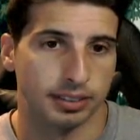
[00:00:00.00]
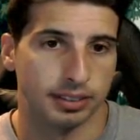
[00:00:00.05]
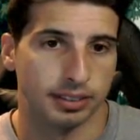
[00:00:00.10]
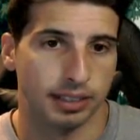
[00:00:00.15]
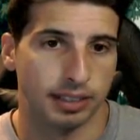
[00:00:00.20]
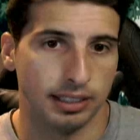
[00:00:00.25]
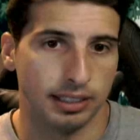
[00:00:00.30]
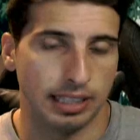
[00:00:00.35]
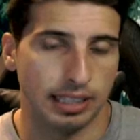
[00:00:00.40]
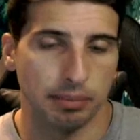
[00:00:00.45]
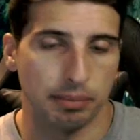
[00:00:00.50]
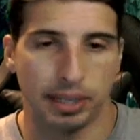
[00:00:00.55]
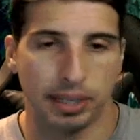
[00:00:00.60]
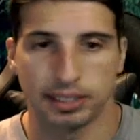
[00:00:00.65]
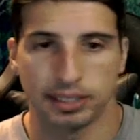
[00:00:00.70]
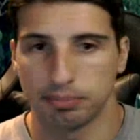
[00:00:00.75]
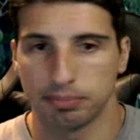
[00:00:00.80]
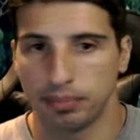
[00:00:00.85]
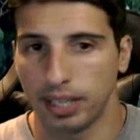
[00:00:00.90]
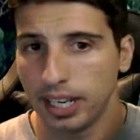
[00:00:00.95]
Not that
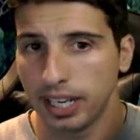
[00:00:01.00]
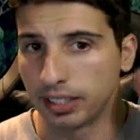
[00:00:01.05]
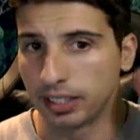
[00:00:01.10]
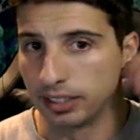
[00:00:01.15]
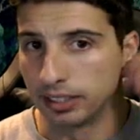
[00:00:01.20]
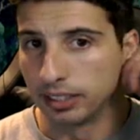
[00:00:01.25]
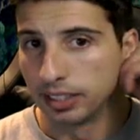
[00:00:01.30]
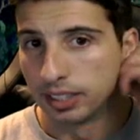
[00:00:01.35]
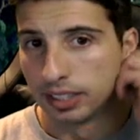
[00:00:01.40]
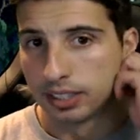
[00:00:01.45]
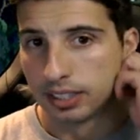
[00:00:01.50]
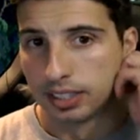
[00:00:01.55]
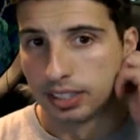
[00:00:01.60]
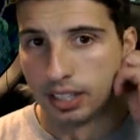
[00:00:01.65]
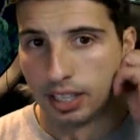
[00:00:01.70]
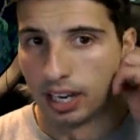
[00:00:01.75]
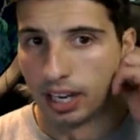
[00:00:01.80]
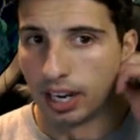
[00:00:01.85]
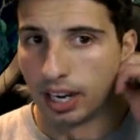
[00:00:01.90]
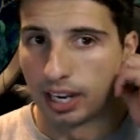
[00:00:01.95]
bad. Man,
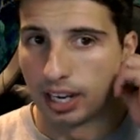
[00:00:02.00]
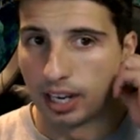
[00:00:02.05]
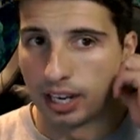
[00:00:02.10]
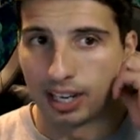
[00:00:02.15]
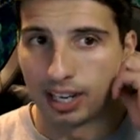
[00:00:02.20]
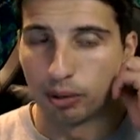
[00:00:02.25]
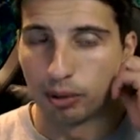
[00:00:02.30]
uh,